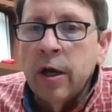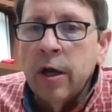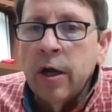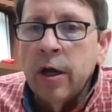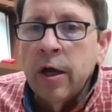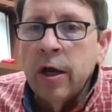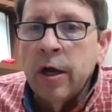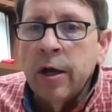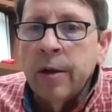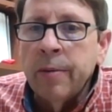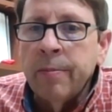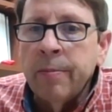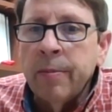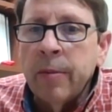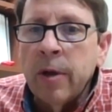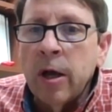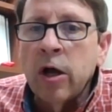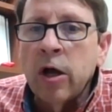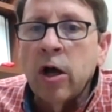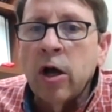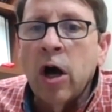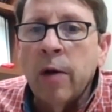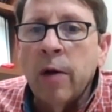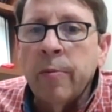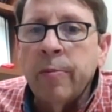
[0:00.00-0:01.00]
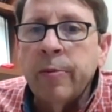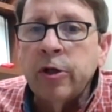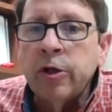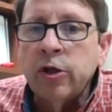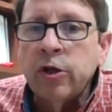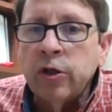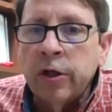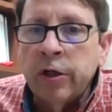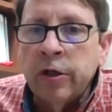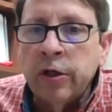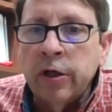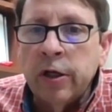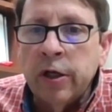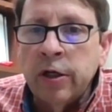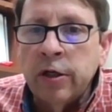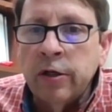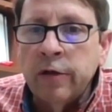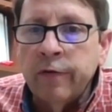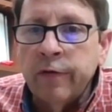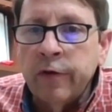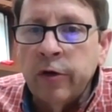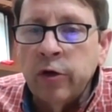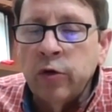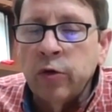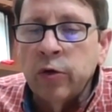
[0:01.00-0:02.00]
um, accomplished in
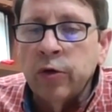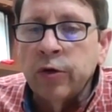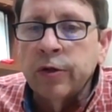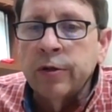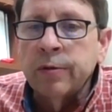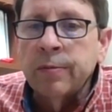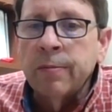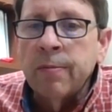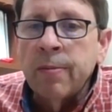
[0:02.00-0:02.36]
individuals.